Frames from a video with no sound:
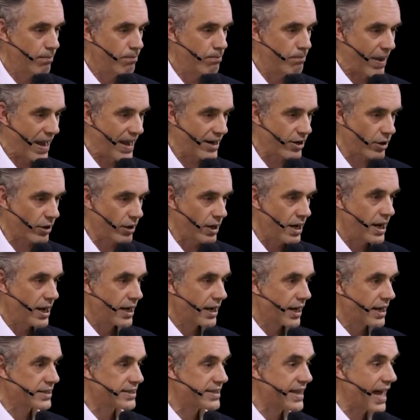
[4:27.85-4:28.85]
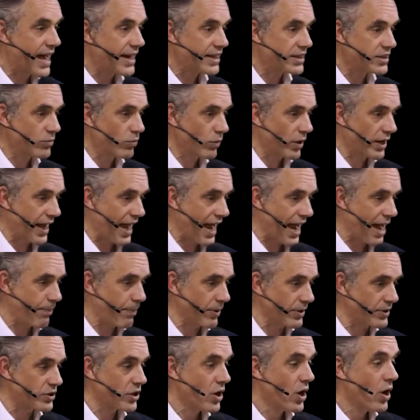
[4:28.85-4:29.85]
better, because that isn't what
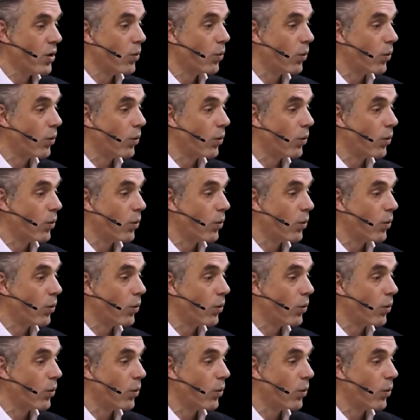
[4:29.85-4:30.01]
happens.